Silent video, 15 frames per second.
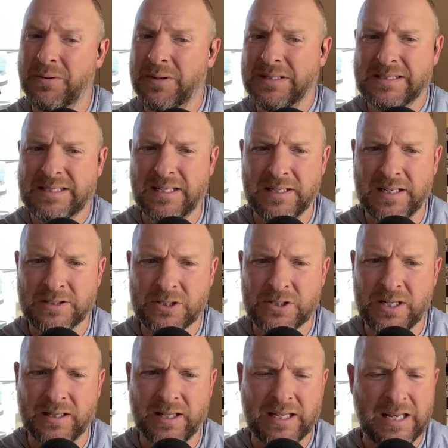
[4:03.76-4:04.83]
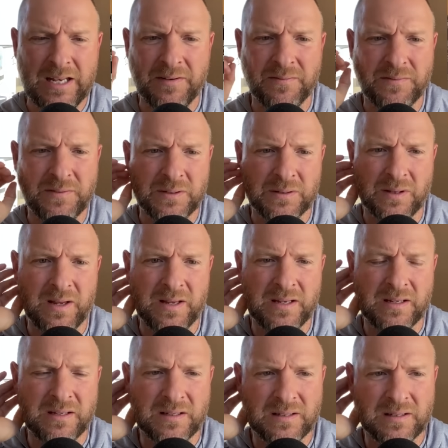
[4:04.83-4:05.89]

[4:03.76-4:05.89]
he'd said yesterday, like, he didn't feel like